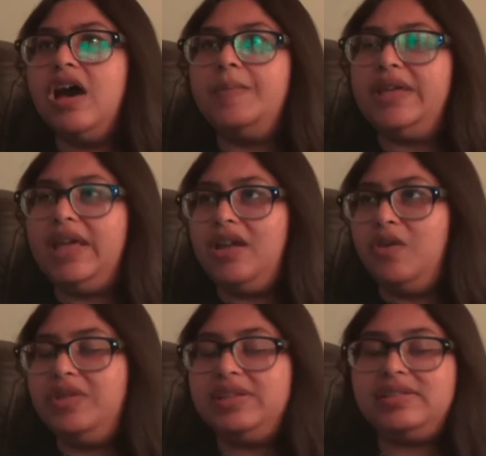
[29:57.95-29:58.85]
But yeah,
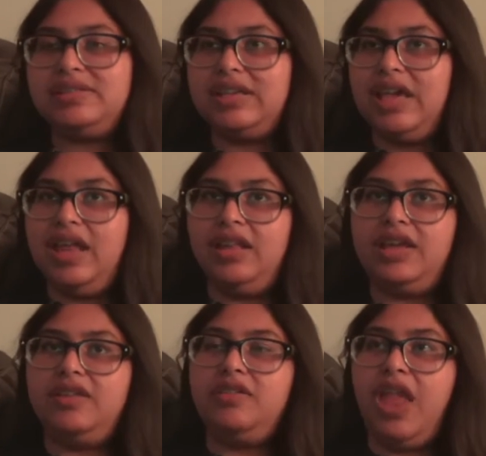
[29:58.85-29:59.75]
no, this is again
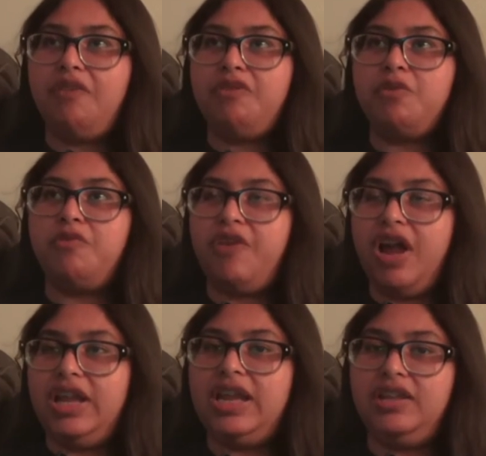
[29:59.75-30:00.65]
like now that we're
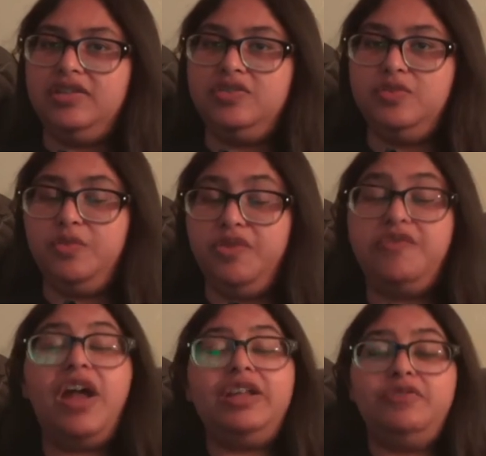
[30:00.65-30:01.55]
finally getting to we
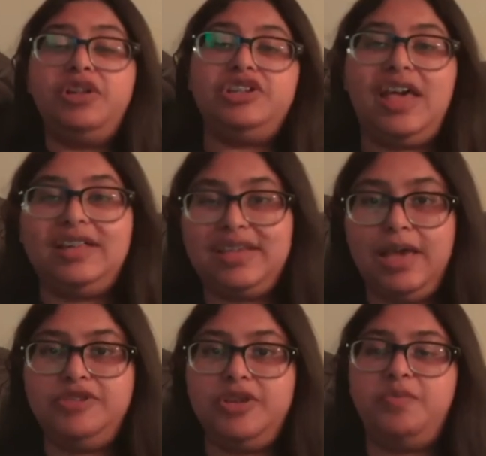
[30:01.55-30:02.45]
finally reached that time jump. We're